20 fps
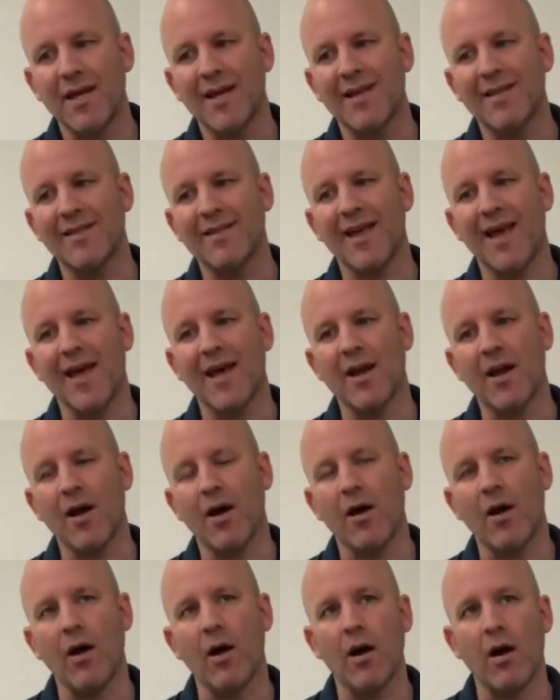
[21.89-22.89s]
that
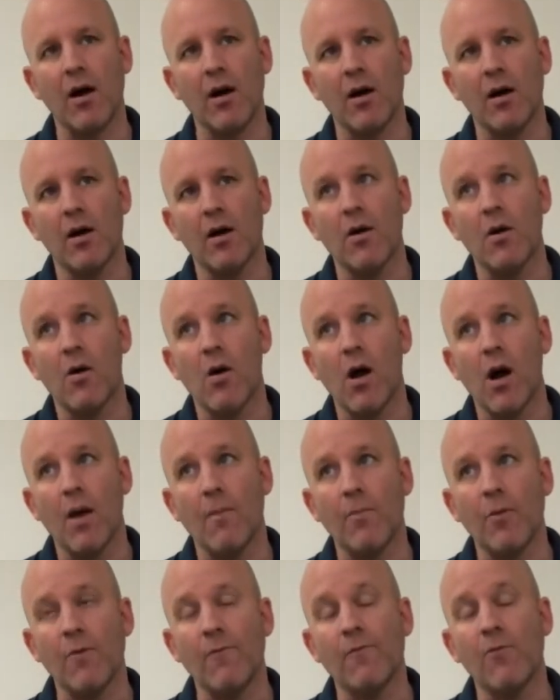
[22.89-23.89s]
are
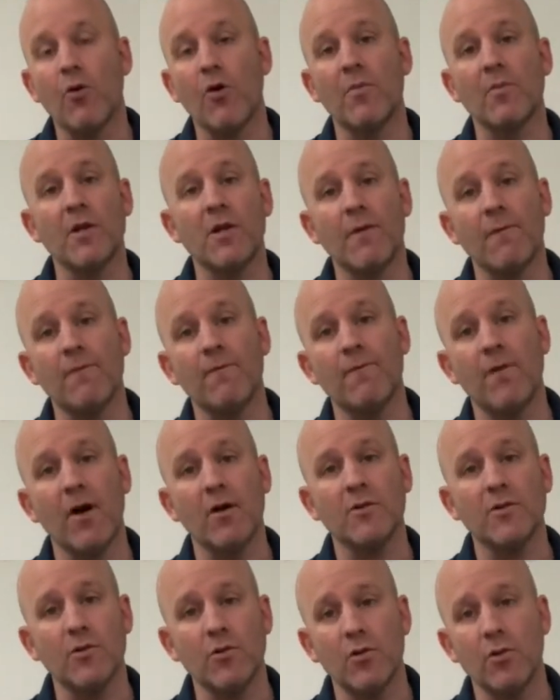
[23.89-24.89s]
performed in a
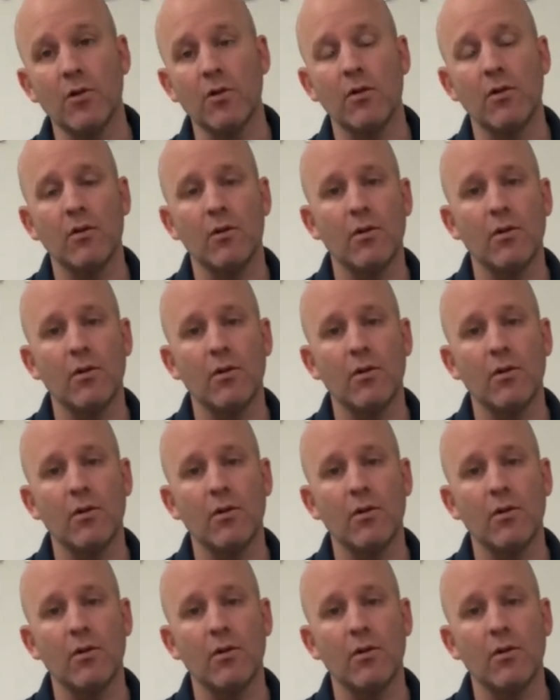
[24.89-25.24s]
functional